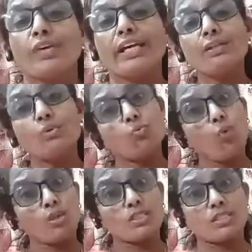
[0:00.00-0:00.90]
in
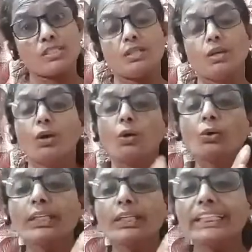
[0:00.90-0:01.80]
water.
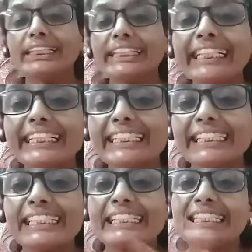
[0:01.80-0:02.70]
Only these
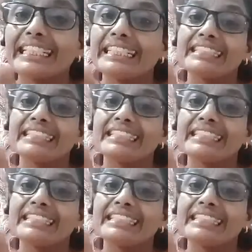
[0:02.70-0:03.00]
things get